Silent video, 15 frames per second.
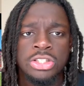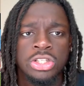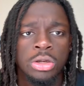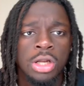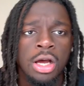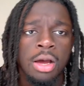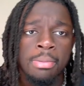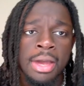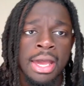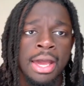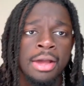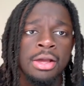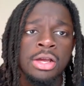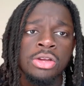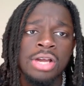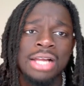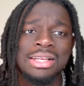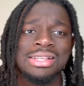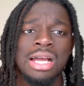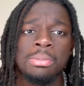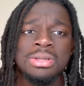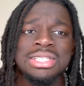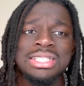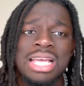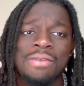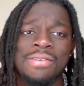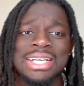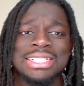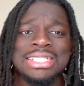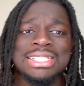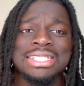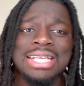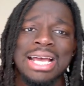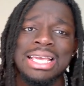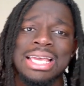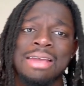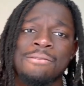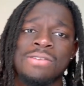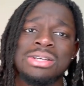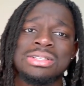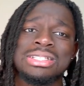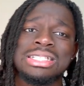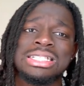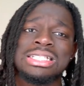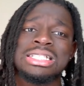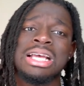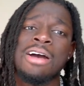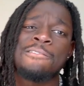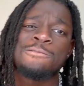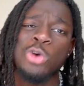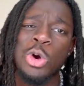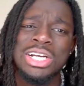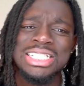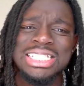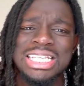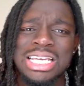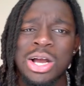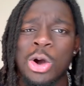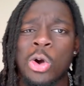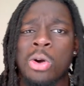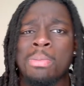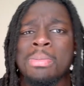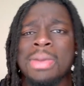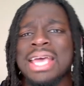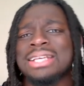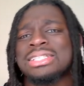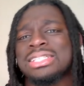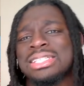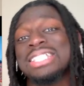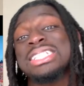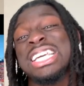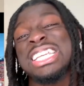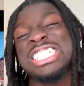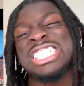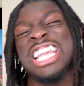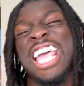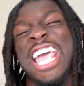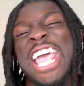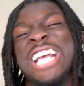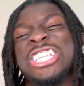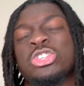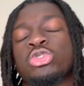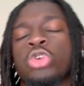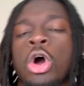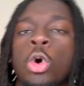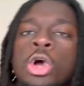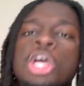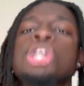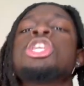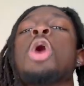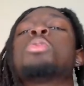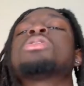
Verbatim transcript: So look, man, you got the number seven Kentucky versus 14 Ole Miss. Let's get into the intro. Yo,